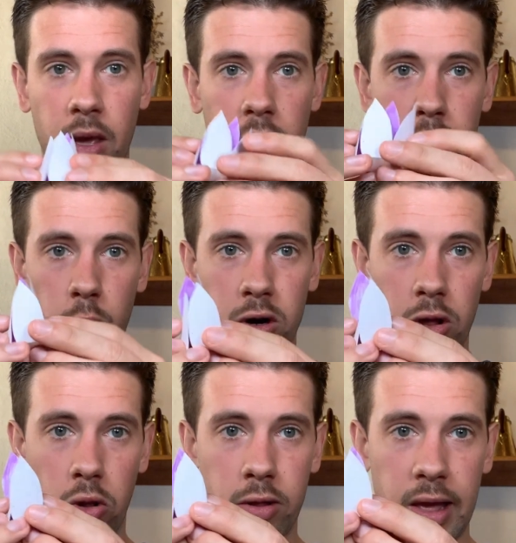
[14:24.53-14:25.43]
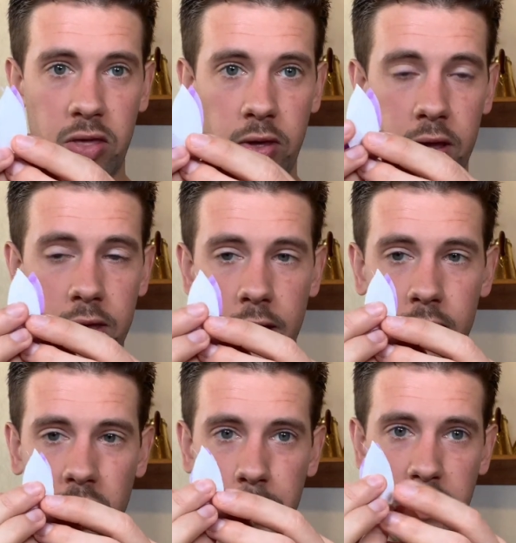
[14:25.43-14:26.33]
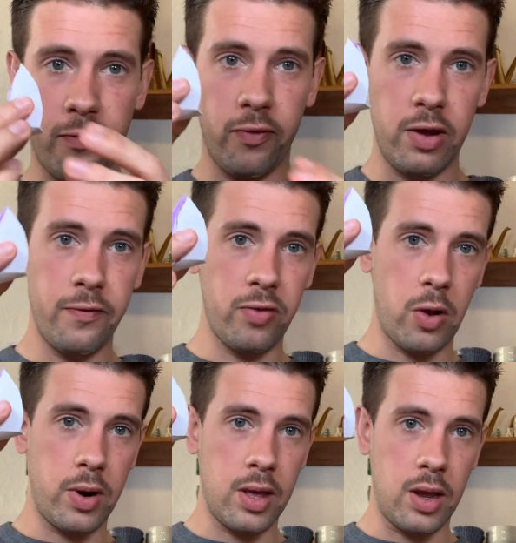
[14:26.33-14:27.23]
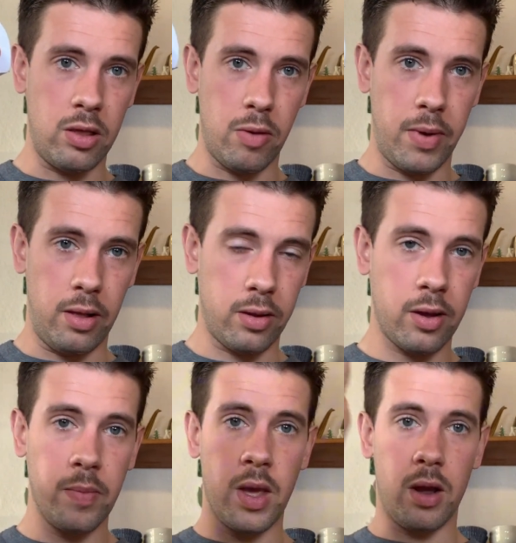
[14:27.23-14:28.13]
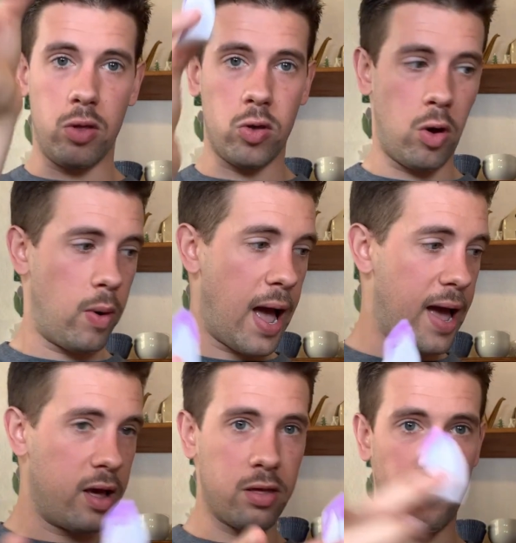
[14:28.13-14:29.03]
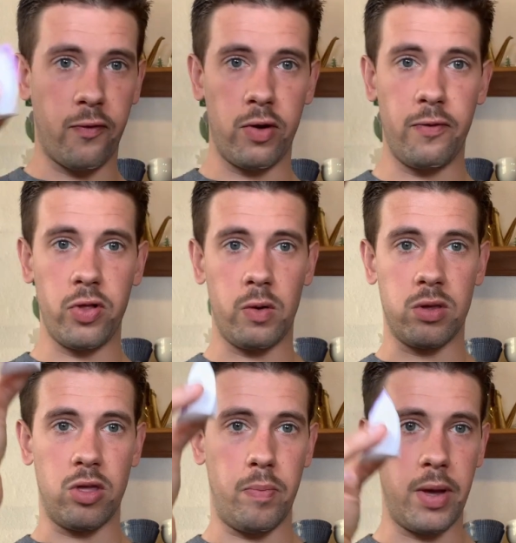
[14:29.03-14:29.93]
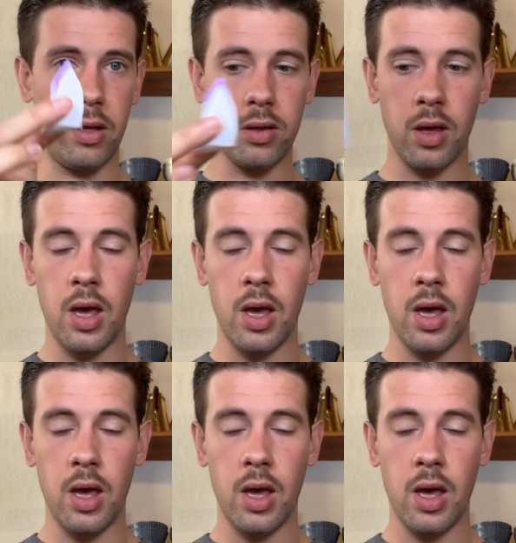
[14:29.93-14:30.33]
It's going to look like this, and it's going to be free floating in the milk. And so as it free floats in the milk,